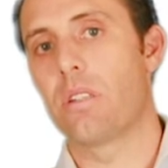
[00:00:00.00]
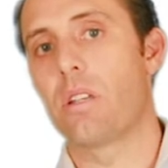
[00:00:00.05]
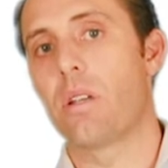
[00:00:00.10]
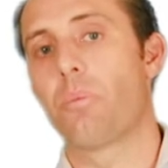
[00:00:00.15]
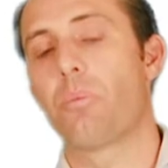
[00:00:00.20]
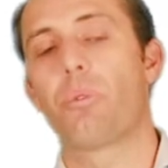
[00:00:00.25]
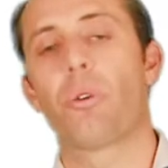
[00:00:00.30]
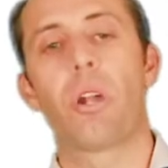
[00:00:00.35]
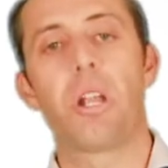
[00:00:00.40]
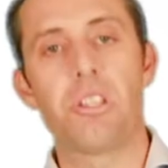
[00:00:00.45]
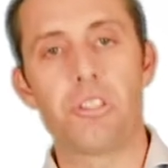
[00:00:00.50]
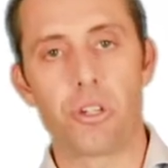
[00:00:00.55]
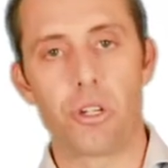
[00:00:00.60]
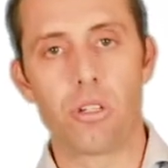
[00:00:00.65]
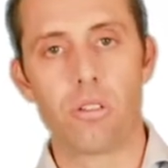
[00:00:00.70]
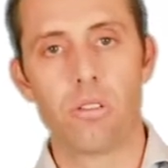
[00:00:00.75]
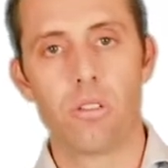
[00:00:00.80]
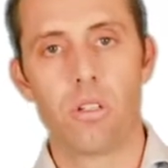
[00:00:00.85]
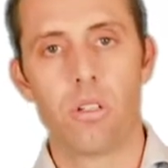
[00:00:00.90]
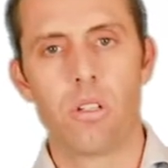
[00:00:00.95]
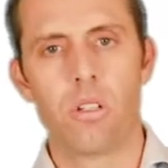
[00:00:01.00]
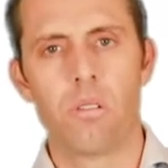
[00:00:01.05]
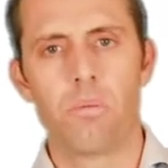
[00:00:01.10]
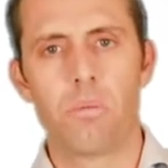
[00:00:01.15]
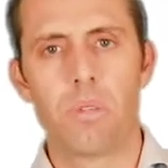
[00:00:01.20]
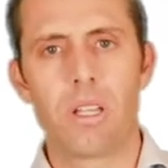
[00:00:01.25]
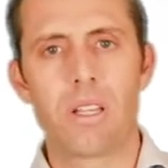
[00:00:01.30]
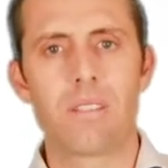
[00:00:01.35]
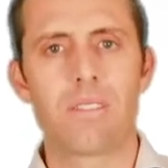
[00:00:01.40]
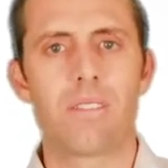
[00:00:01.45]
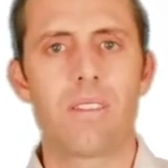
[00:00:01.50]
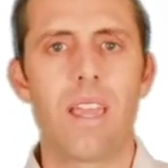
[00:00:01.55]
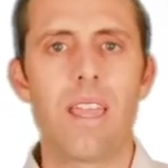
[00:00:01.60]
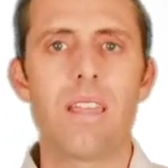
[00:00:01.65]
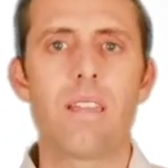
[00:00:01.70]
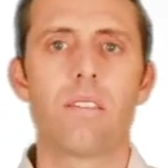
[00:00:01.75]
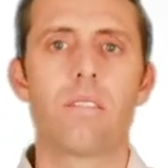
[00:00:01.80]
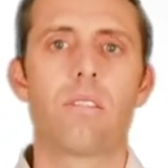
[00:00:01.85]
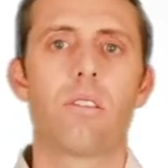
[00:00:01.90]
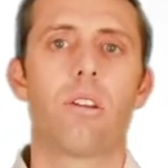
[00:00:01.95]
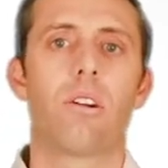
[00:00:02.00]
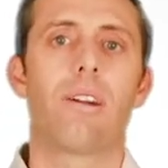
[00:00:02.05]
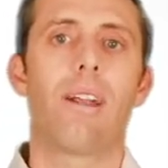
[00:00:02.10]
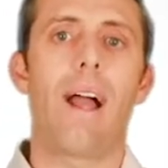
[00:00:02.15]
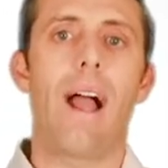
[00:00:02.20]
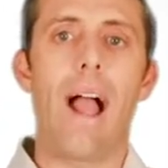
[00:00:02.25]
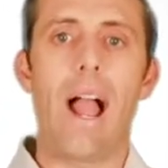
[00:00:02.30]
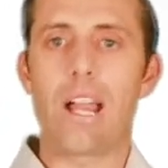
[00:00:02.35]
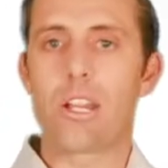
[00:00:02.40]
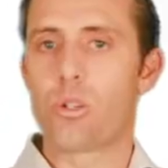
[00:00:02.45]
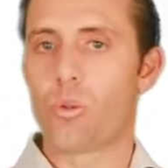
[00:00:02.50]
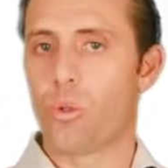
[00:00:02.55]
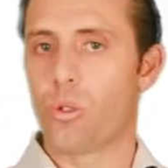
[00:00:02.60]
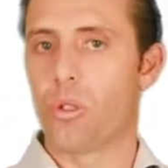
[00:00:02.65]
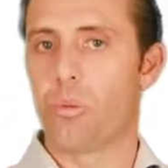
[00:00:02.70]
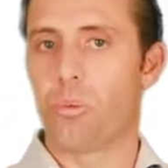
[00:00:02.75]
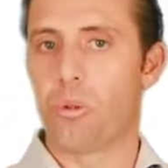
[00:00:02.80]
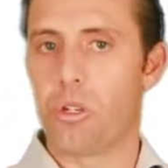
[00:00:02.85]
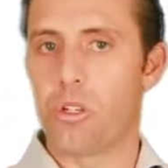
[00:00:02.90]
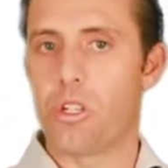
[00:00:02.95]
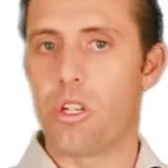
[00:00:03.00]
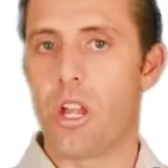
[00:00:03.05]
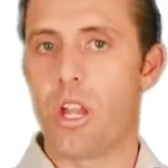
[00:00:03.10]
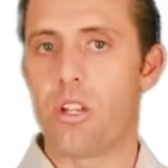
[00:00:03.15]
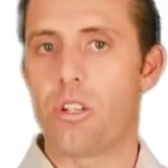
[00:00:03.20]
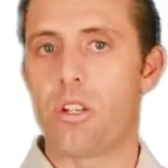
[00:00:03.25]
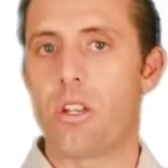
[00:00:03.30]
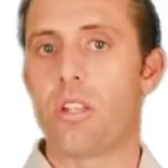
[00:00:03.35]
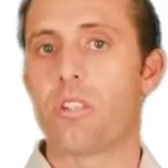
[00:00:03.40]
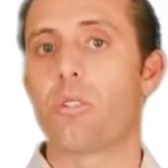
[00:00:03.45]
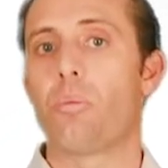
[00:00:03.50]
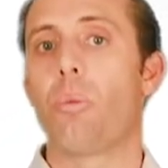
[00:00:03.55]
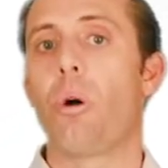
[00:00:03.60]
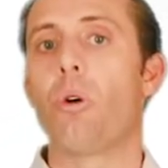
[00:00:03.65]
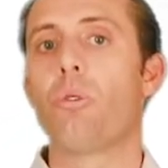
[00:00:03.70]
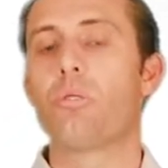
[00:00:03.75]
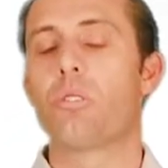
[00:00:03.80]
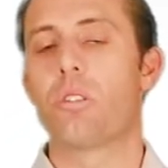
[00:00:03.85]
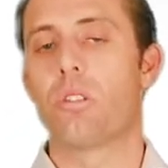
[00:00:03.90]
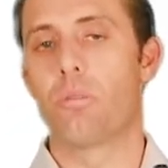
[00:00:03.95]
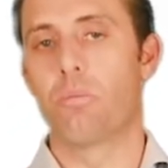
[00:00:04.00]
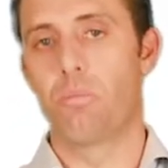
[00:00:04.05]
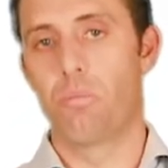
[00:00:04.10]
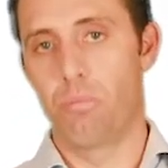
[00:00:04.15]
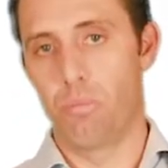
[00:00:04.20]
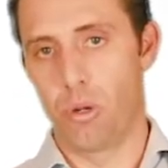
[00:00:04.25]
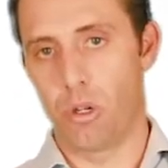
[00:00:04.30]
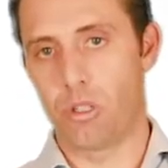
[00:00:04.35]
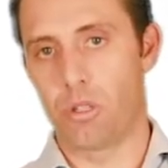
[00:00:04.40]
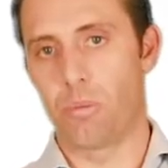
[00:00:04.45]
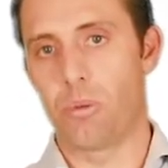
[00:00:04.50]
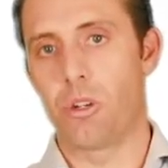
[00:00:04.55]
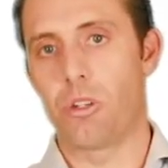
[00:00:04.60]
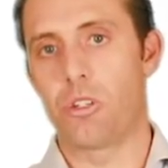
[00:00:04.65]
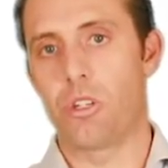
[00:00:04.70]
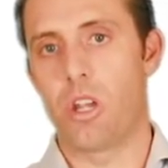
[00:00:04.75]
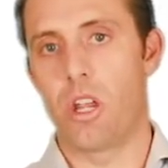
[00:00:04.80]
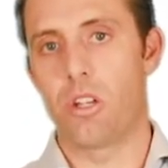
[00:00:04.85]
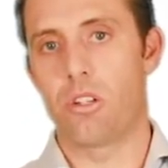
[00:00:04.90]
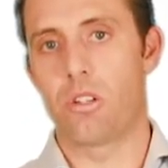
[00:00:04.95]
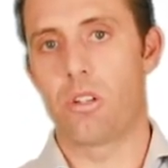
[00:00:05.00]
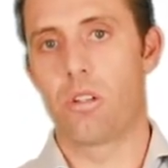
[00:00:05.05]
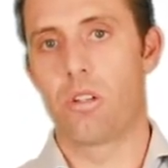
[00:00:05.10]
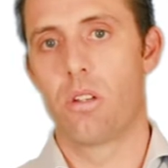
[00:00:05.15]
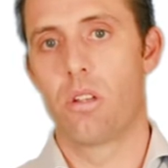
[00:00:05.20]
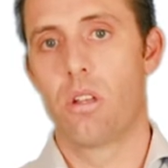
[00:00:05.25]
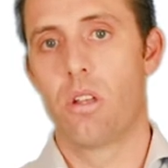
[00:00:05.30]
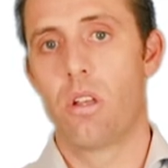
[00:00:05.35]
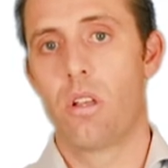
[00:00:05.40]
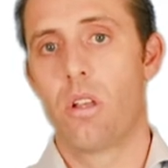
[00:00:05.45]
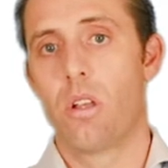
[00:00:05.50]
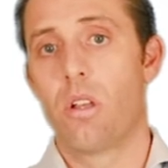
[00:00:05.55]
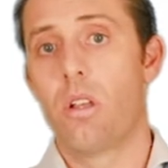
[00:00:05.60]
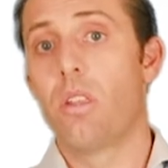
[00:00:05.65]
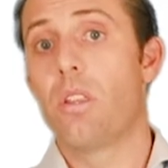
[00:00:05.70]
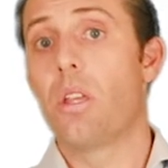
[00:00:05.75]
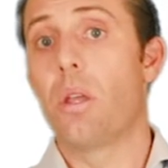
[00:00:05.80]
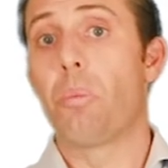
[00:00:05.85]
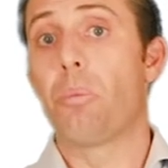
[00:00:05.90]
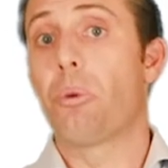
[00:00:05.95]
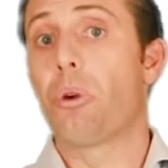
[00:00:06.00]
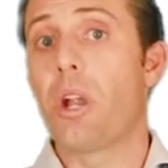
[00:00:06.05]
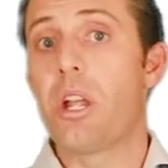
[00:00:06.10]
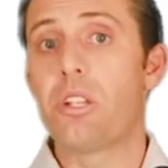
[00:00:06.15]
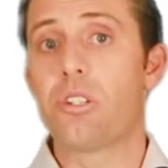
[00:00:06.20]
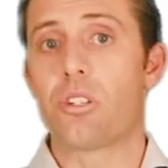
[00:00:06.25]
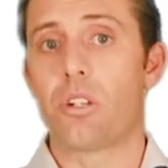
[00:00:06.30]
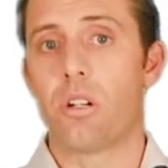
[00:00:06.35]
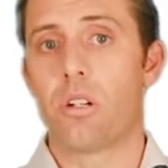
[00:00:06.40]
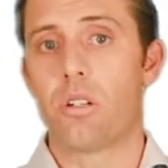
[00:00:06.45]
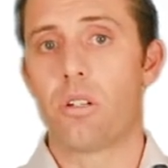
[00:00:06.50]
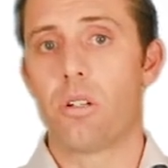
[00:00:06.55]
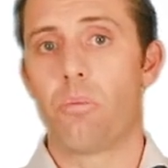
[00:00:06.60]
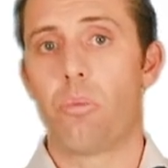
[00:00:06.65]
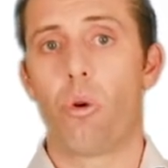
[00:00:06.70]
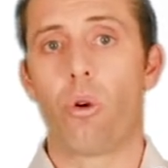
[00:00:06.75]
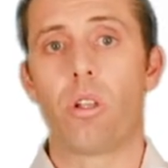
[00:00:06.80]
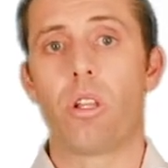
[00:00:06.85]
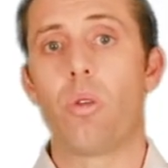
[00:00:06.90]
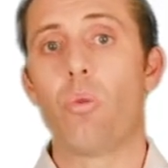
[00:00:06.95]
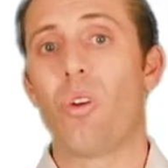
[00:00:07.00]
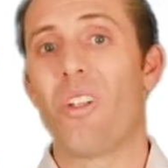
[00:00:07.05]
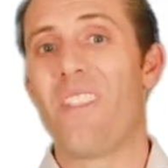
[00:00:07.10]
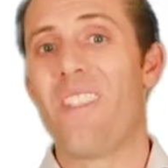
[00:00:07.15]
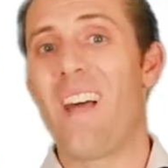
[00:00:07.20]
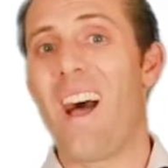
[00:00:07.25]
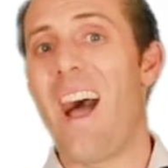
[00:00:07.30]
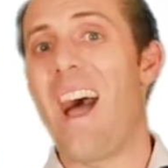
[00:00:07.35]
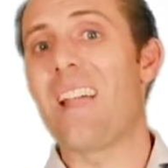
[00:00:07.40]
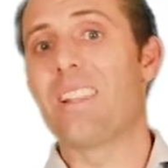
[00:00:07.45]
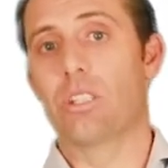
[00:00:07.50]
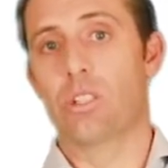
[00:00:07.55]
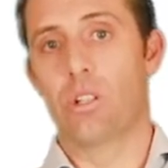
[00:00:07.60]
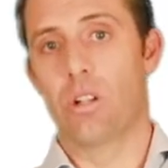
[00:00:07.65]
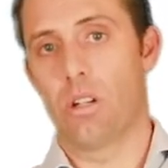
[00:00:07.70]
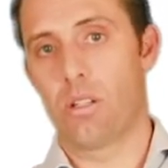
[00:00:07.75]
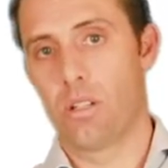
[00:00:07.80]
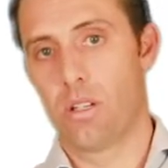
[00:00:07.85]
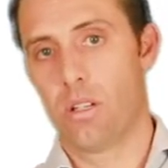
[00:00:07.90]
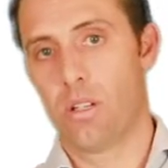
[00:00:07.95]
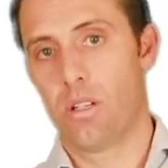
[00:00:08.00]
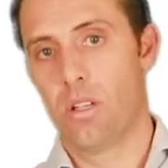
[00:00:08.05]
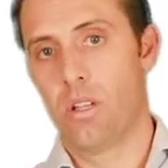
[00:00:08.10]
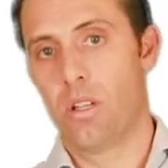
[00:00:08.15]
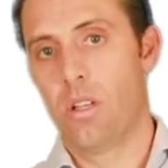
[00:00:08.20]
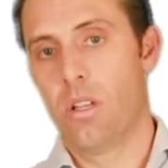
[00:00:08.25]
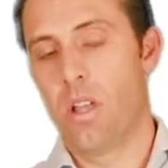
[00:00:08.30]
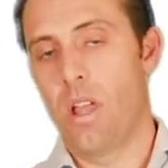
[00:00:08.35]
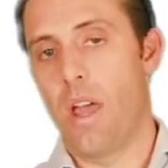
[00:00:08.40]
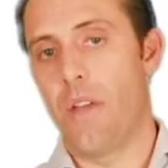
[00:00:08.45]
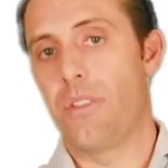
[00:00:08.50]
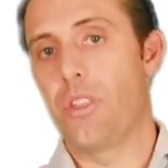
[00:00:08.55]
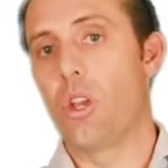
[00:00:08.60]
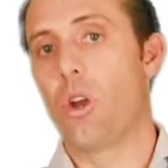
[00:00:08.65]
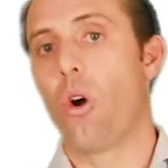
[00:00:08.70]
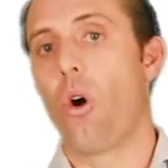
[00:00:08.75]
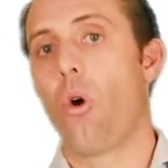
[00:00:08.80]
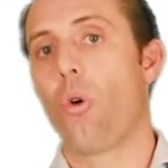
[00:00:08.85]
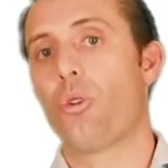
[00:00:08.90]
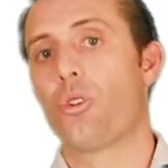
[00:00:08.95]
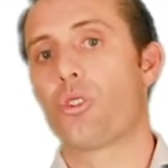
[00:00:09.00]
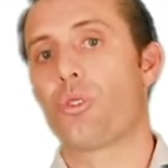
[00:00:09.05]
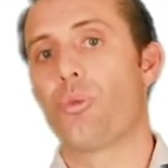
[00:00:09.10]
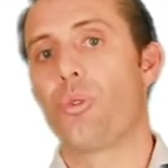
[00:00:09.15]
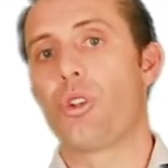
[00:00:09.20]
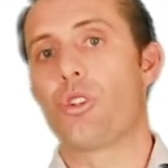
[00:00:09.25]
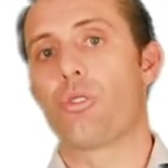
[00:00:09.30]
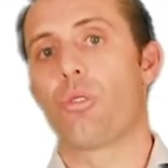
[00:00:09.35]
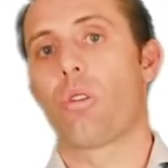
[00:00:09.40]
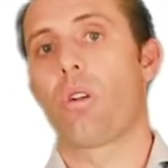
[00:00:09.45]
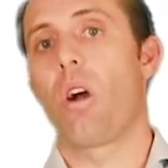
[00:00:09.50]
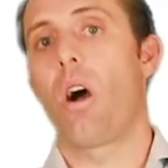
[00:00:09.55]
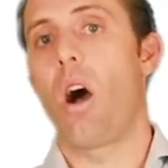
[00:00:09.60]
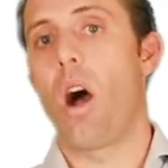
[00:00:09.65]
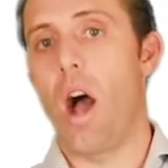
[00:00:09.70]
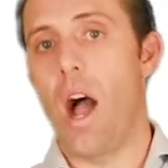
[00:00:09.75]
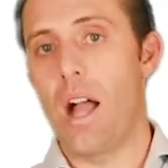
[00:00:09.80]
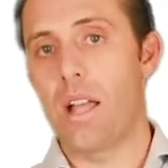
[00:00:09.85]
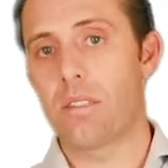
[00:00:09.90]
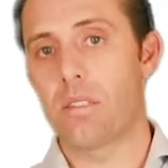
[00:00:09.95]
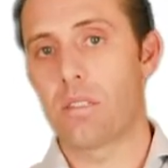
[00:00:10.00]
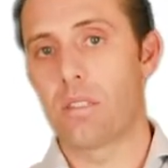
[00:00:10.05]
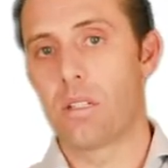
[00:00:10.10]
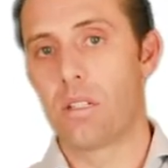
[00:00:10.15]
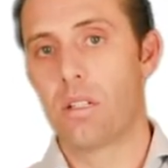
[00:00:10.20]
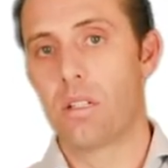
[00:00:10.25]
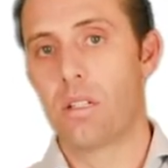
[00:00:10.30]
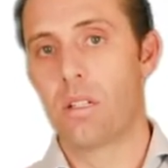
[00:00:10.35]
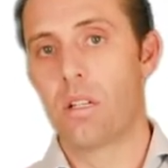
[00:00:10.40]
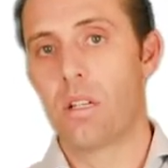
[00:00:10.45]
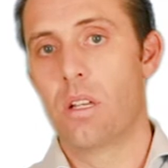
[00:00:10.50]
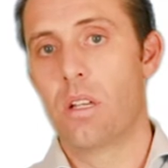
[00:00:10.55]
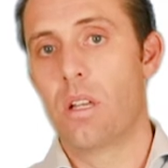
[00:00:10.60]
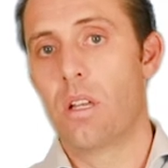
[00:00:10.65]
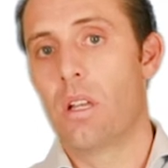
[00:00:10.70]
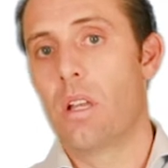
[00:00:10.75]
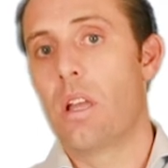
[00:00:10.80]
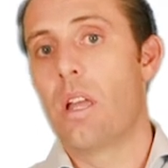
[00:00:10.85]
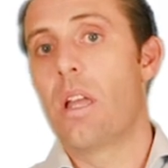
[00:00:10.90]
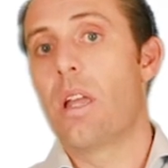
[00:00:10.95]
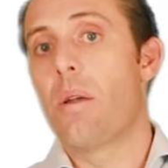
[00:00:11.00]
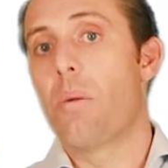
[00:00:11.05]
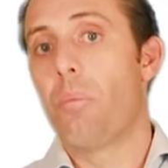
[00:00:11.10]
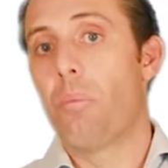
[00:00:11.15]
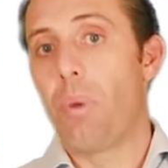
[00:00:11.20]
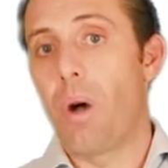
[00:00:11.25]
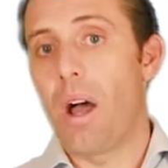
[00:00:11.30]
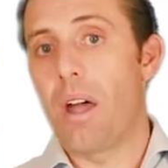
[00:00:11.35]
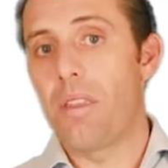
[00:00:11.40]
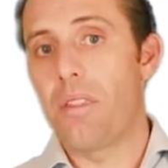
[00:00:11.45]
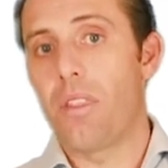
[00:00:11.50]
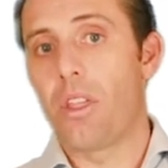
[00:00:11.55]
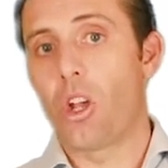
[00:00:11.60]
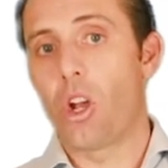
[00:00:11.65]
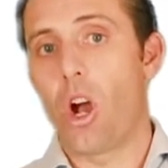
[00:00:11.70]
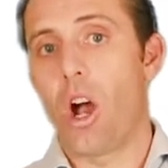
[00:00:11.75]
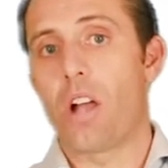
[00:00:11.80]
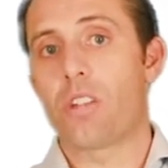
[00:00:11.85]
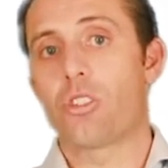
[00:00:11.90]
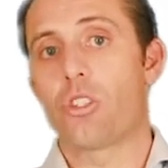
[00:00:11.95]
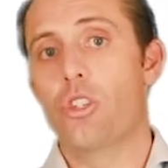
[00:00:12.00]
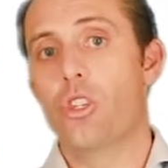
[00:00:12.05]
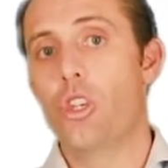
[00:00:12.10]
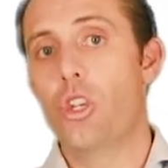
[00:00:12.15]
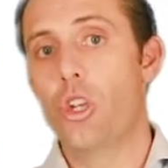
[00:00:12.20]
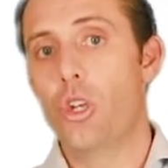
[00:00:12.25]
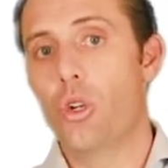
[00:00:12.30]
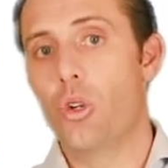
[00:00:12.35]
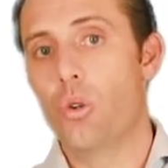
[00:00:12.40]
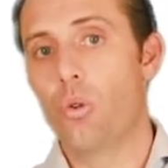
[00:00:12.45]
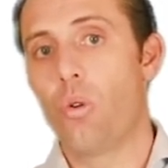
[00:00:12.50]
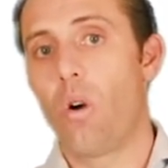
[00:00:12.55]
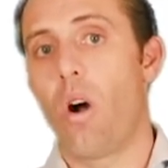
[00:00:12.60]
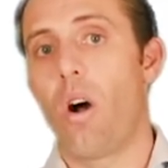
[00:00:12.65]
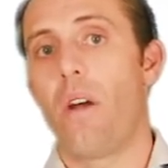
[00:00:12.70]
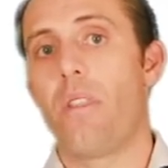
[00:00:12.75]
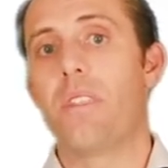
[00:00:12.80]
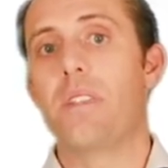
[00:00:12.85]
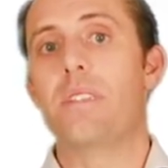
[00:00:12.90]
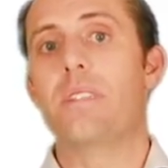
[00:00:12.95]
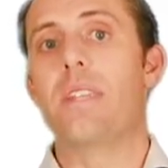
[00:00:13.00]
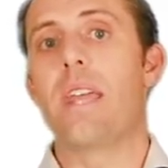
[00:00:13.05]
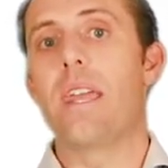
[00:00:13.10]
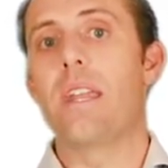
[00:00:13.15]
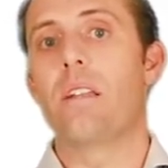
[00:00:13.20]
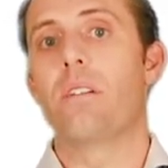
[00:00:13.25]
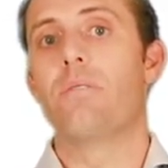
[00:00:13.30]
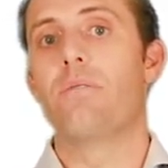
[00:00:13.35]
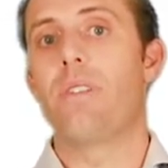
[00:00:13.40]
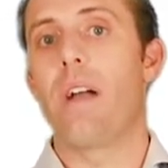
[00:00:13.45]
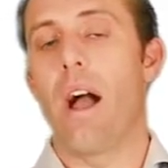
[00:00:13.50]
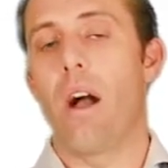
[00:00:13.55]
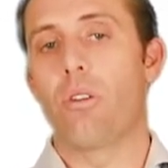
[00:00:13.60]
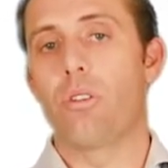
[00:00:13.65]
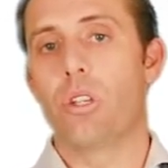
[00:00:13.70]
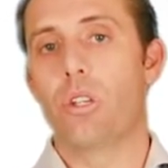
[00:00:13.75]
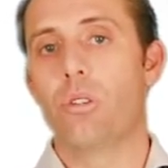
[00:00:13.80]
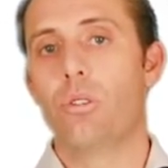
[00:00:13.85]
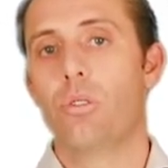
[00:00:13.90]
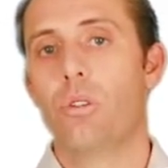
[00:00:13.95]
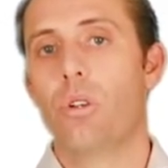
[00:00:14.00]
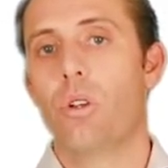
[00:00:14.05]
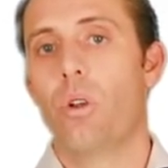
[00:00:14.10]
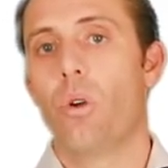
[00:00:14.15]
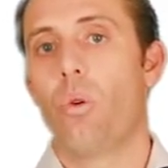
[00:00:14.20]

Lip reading: to the appraiser because they consider actual depreciation as opposed to book depreciation. The appraiser, importantly, will not look at the owner's original cost, but the cost new on the date of value